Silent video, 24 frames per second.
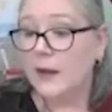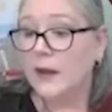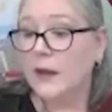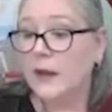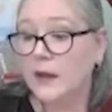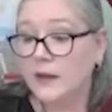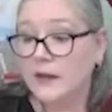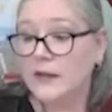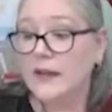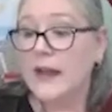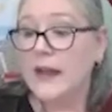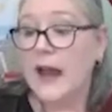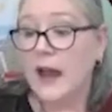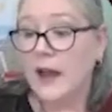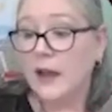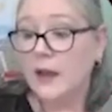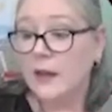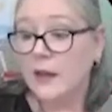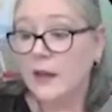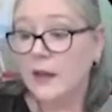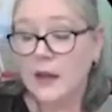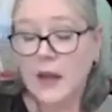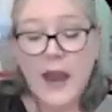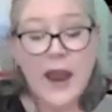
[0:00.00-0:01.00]
Yeah.
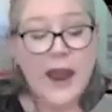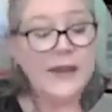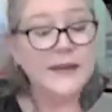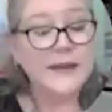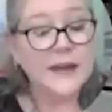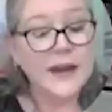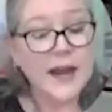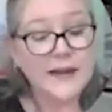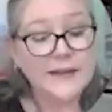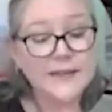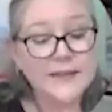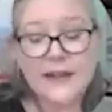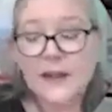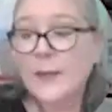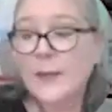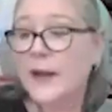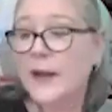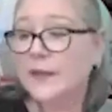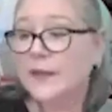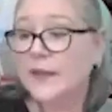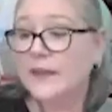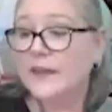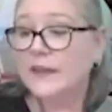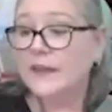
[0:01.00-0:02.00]
And the nice thing
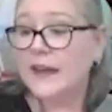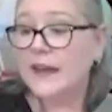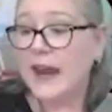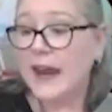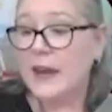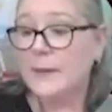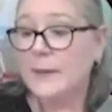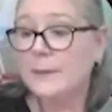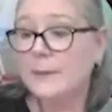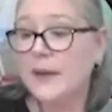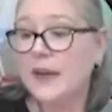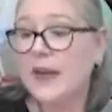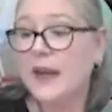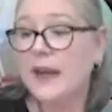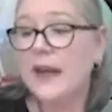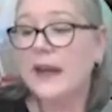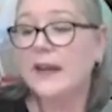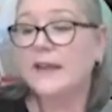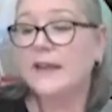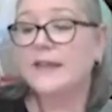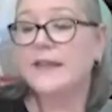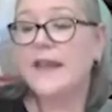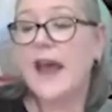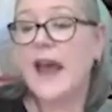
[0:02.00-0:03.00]
about this tape
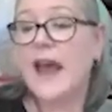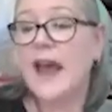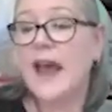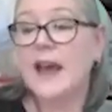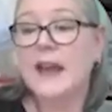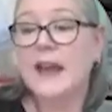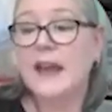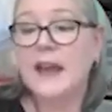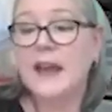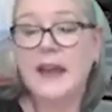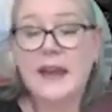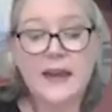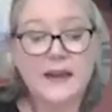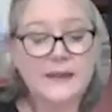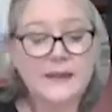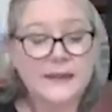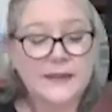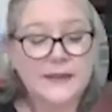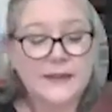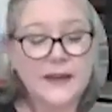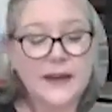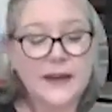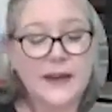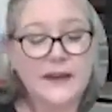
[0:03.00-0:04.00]
is that
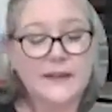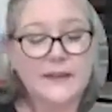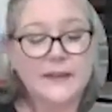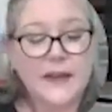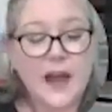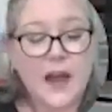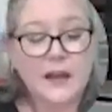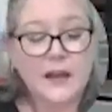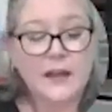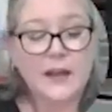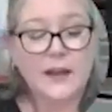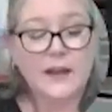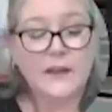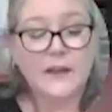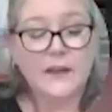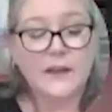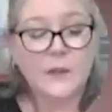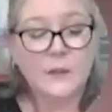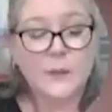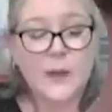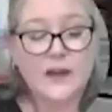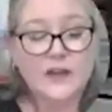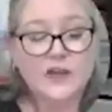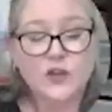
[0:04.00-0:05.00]
it's got like a
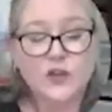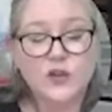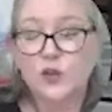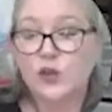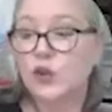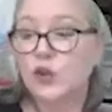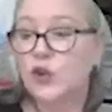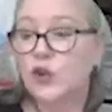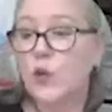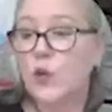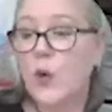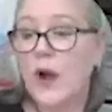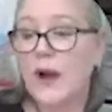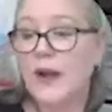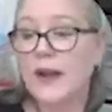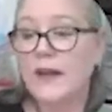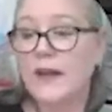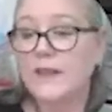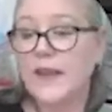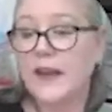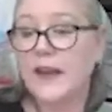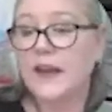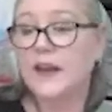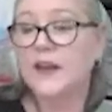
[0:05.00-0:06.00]
special glue on
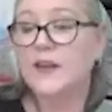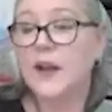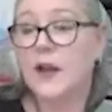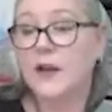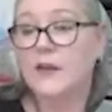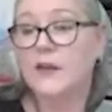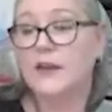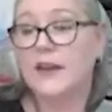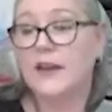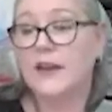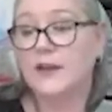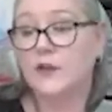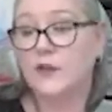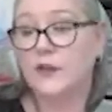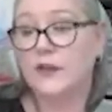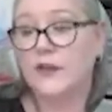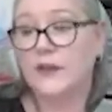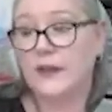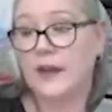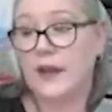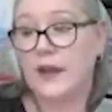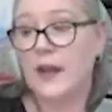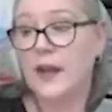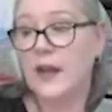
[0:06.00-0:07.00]
it that conducts
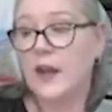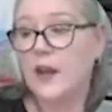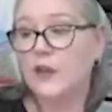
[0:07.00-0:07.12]
electricity.